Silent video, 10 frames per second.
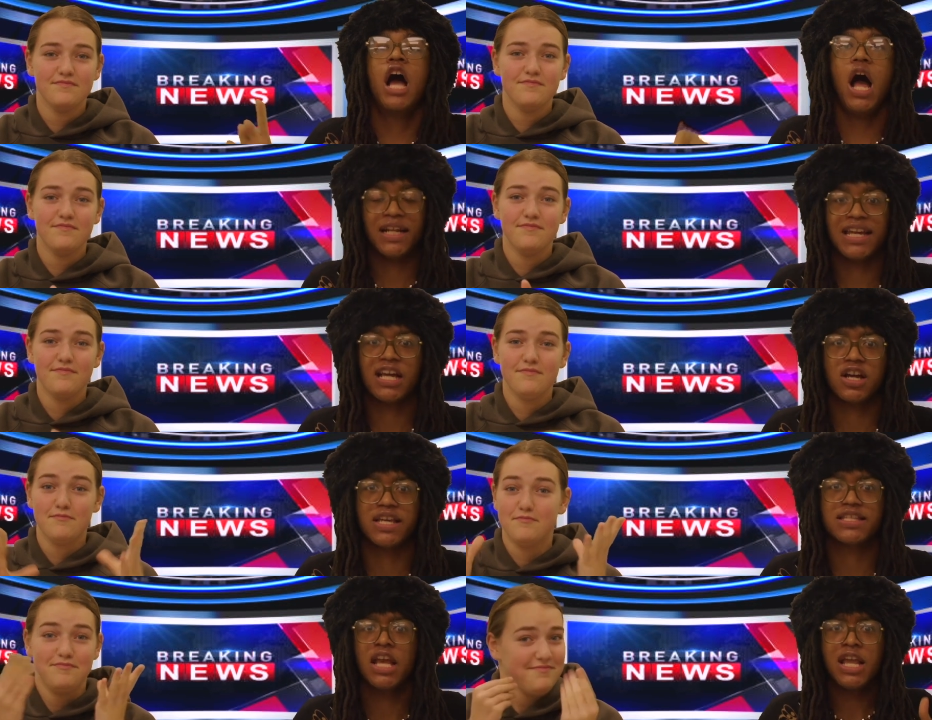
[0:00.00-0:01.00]
Speaker 1: holiday
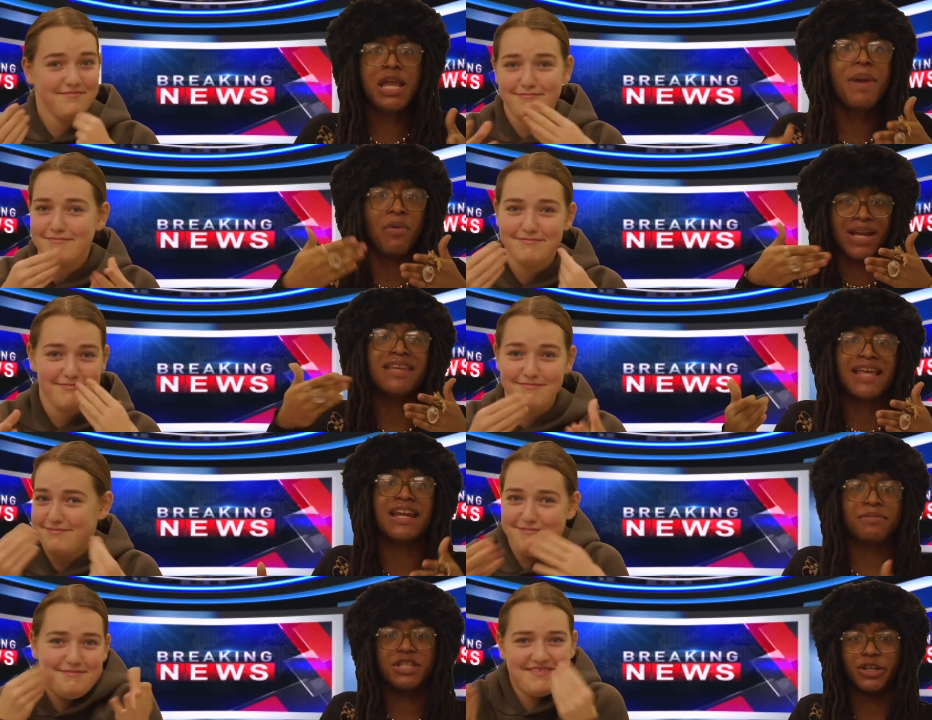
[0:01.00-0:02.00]
cookies. You may want to eat that
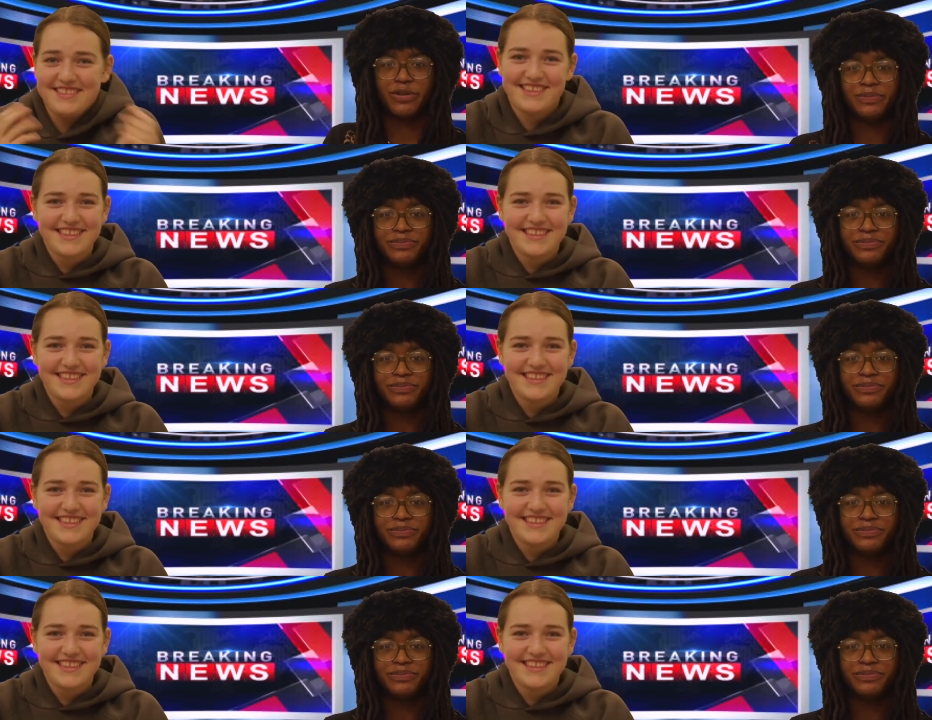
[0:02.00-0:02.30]
up too.